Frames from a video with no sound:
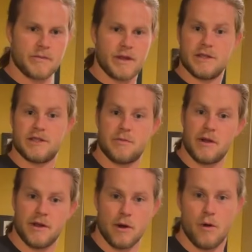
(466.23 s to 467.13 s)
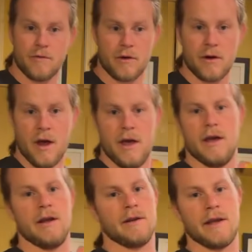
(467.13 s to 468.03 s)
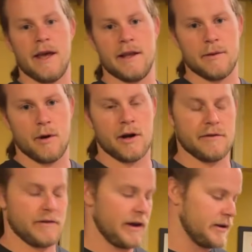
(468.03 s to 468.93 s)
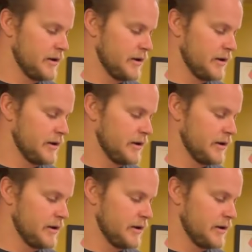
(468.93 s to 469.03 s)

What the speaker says: spilling over and gaining body fat.